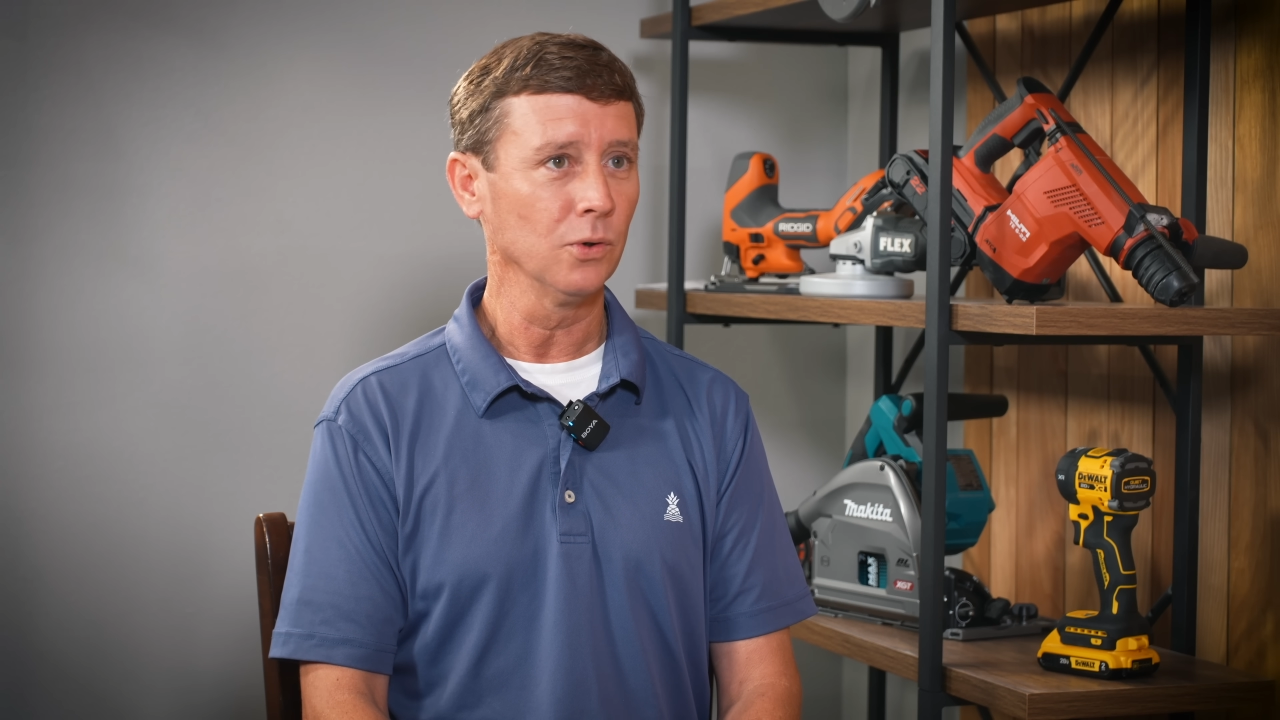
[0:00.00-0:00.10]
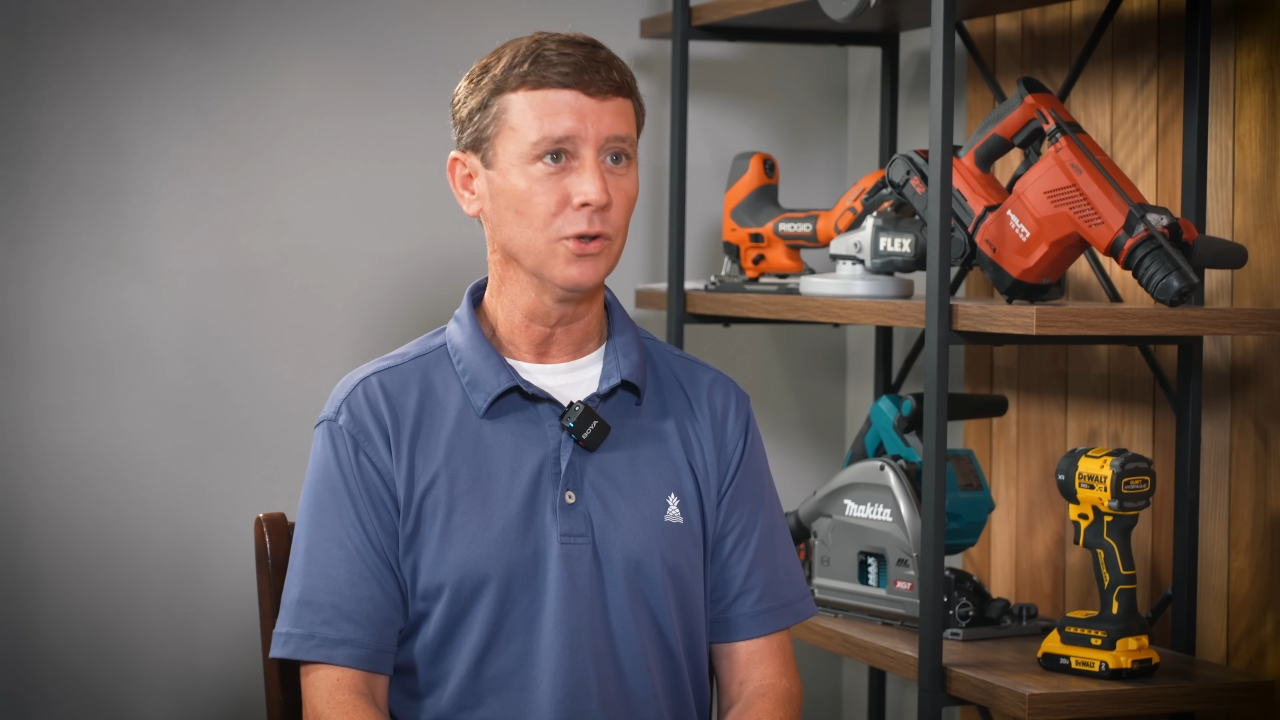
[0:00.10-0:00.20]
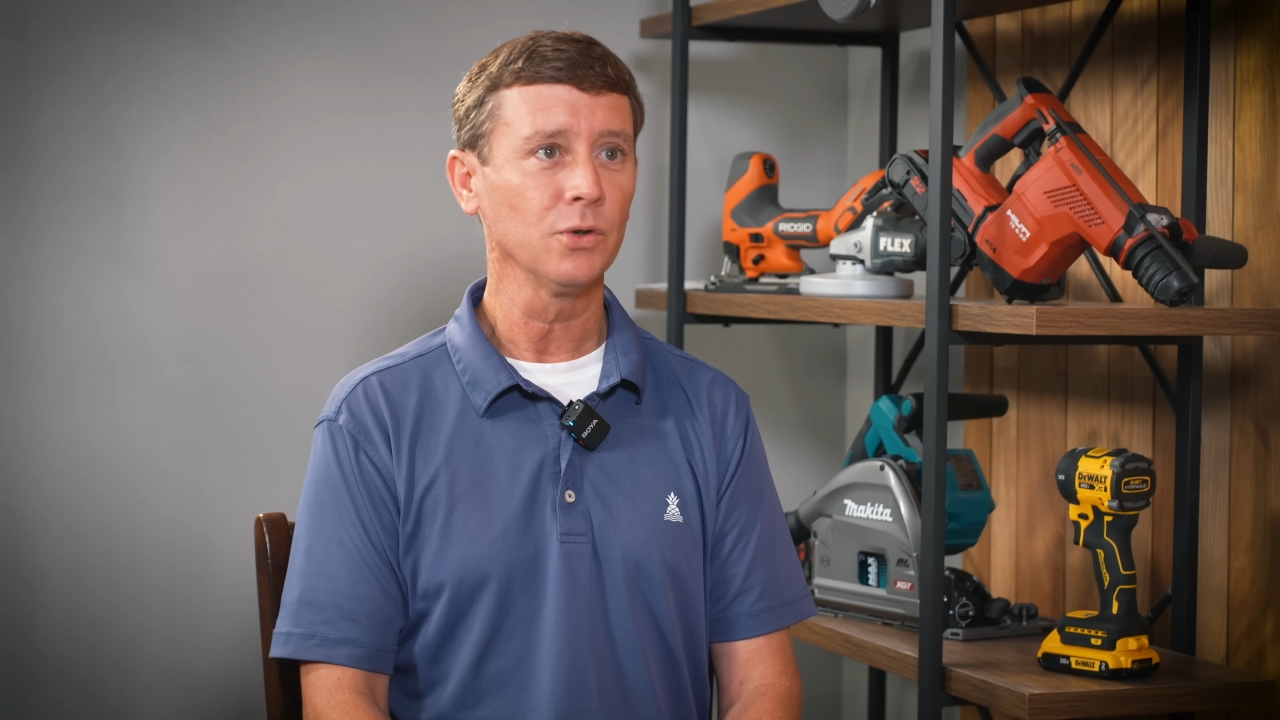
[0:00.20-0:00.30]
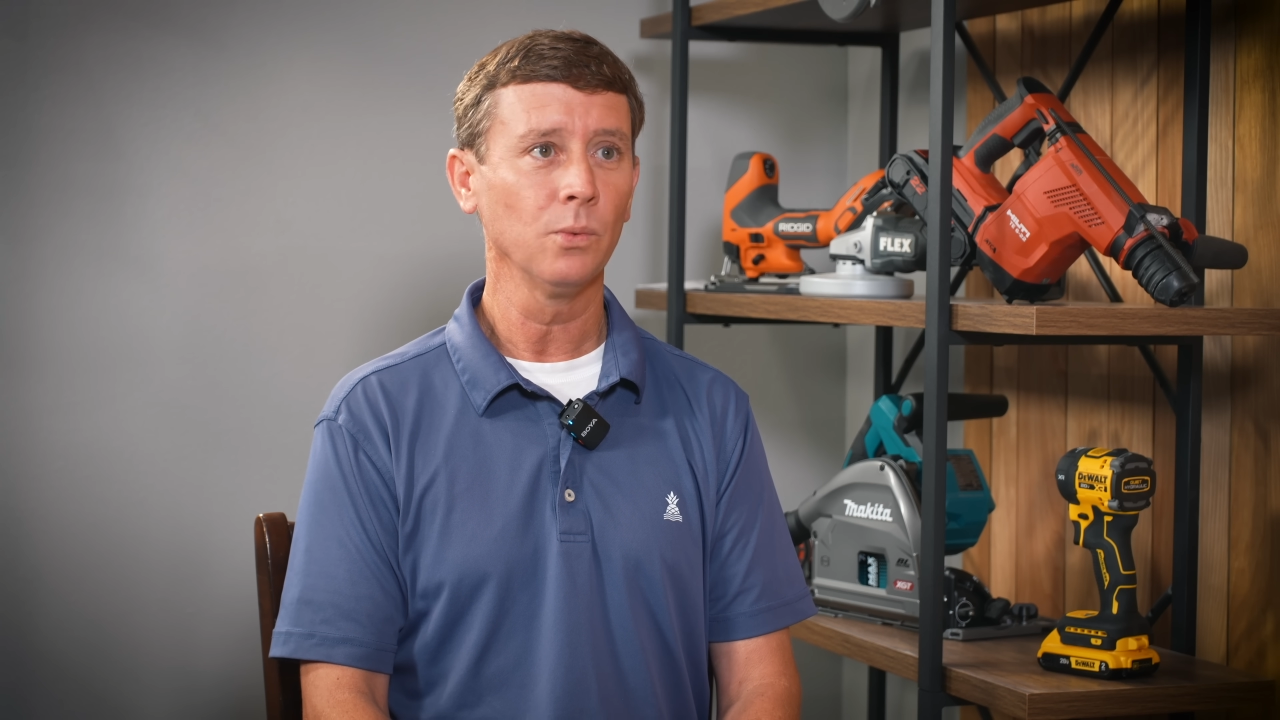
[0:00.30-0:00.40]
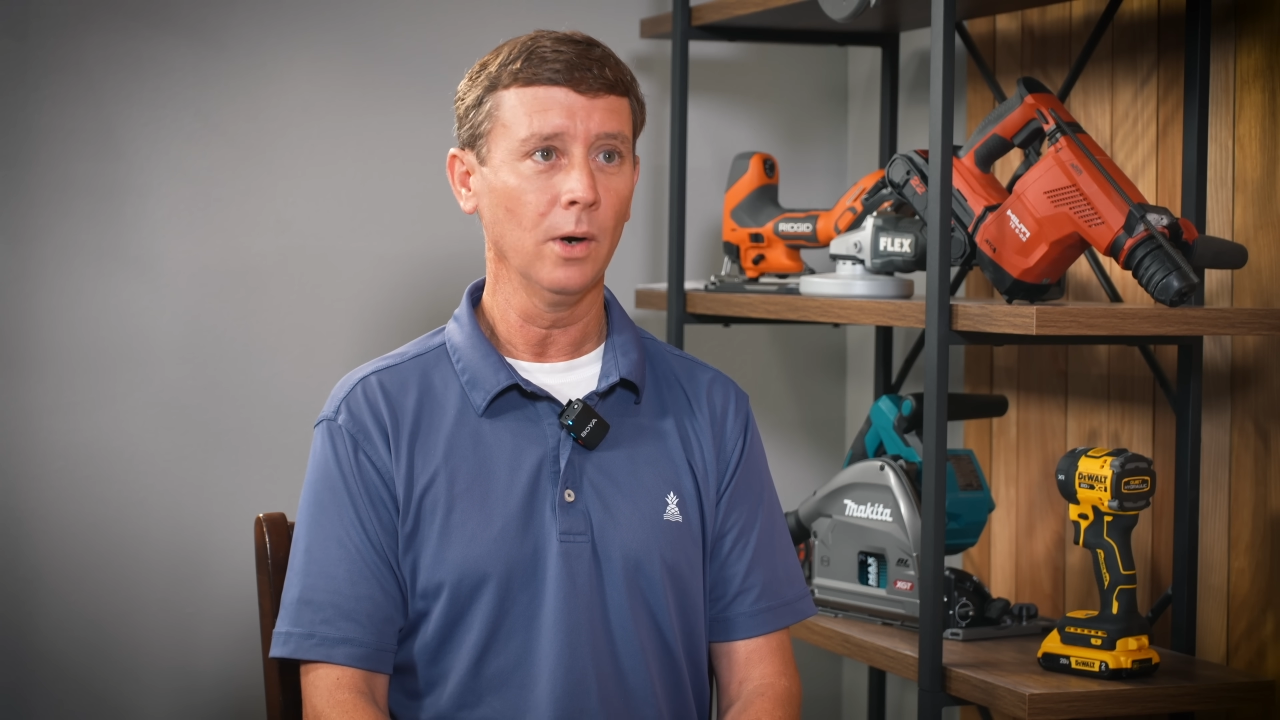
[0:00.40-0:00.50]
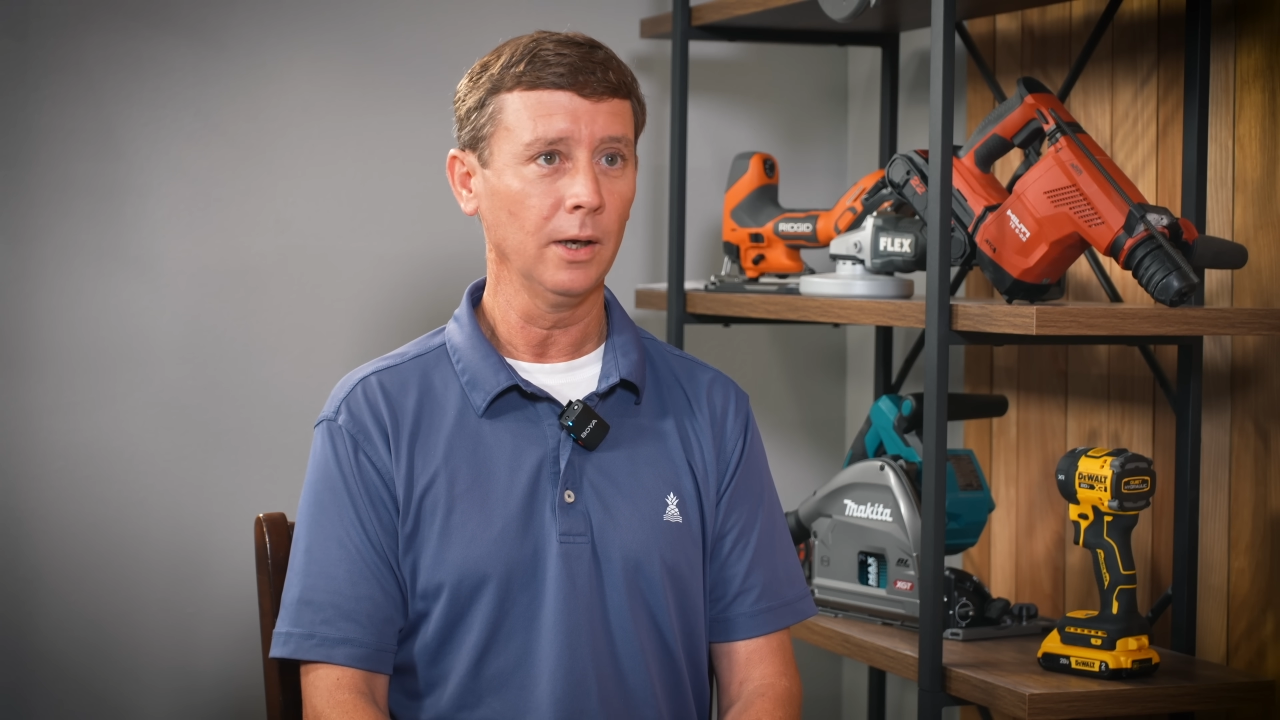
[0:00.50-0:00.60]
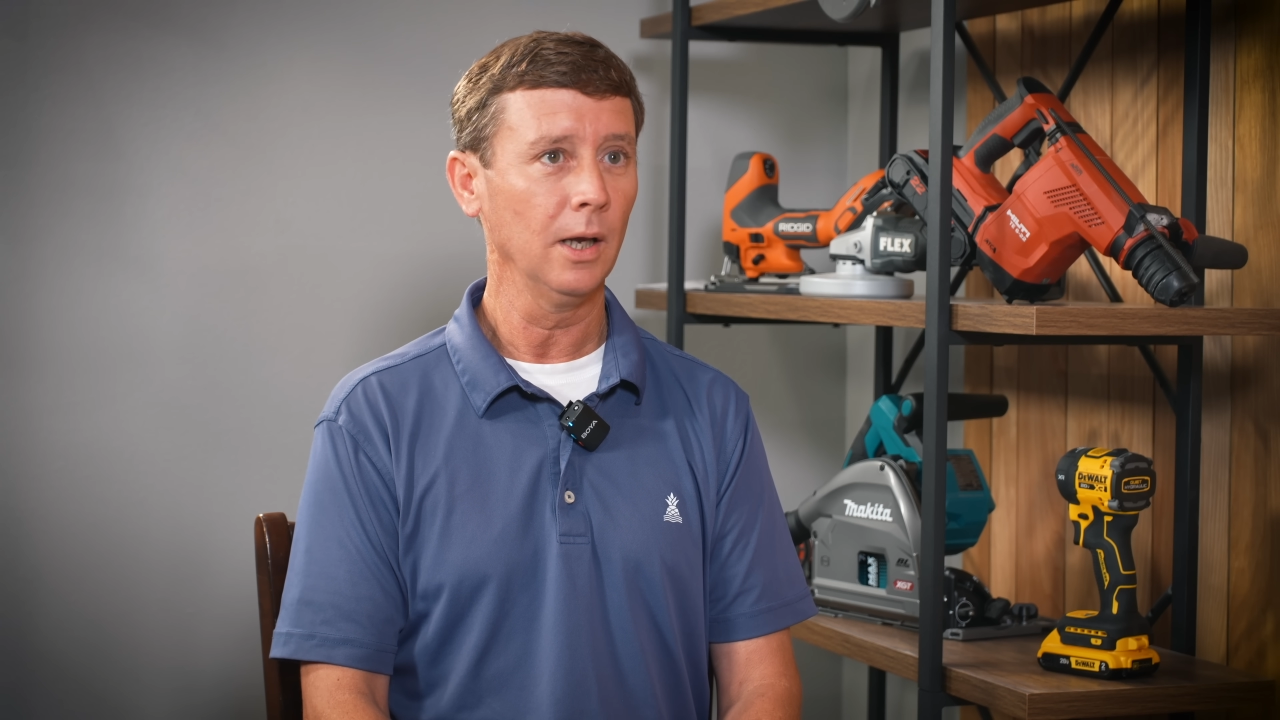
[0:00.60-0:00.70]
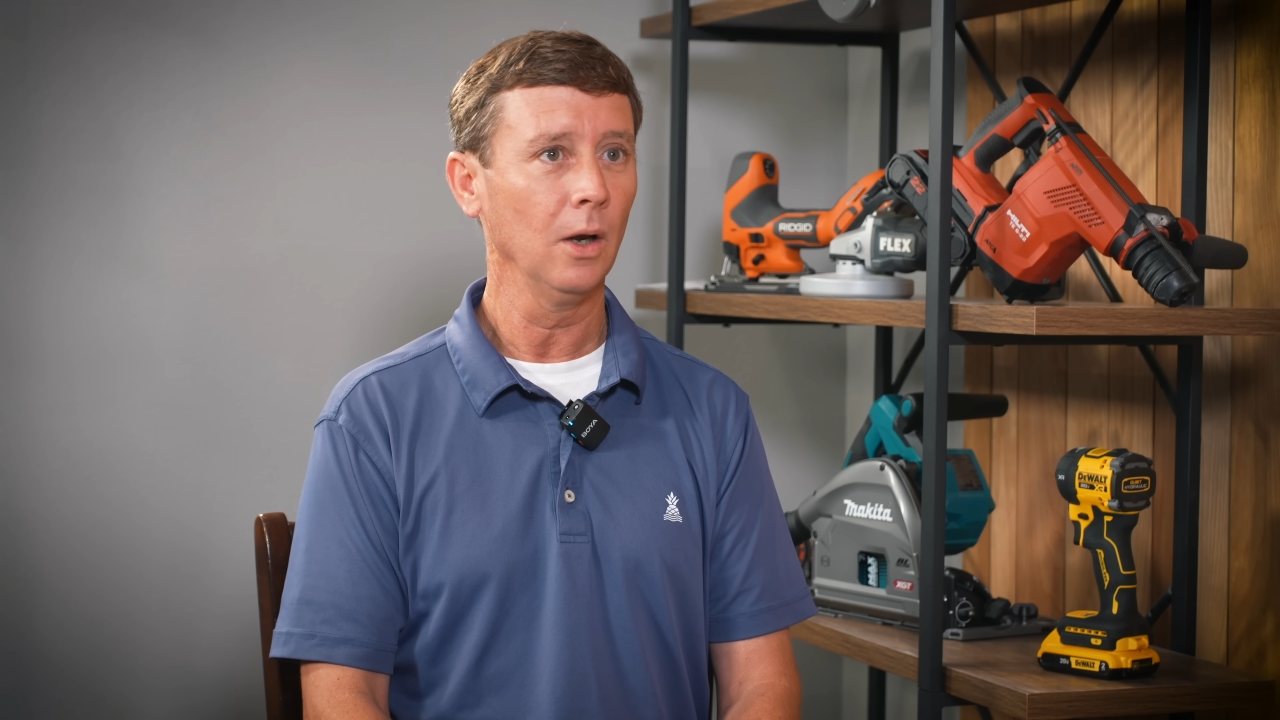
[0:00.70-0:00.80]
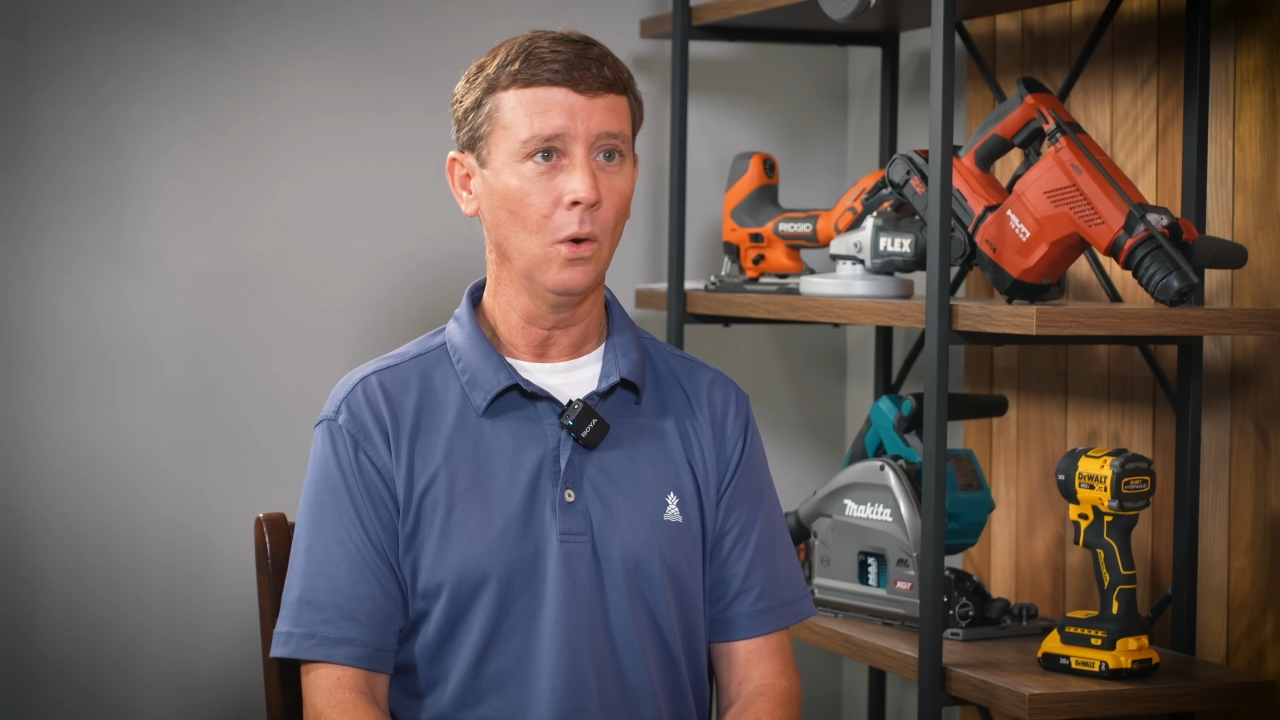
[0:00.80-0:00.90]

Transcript: are just running at